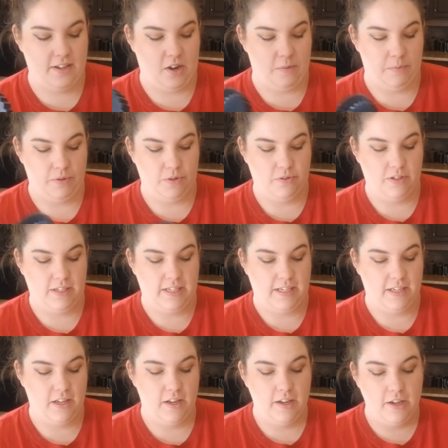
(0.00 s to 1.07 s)

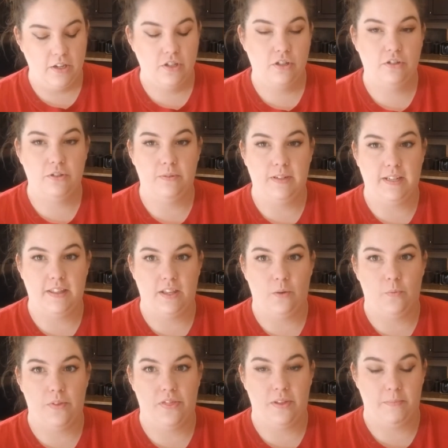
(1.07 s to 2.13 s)
opportunity to do anything
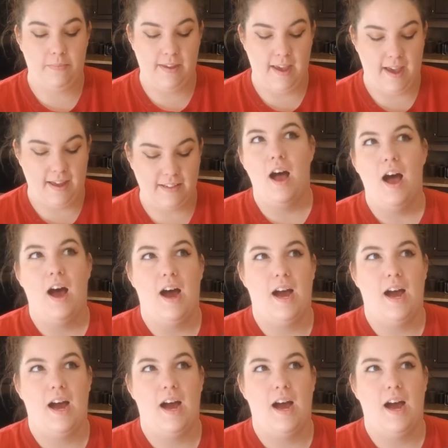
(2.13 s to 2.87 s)
with them yet.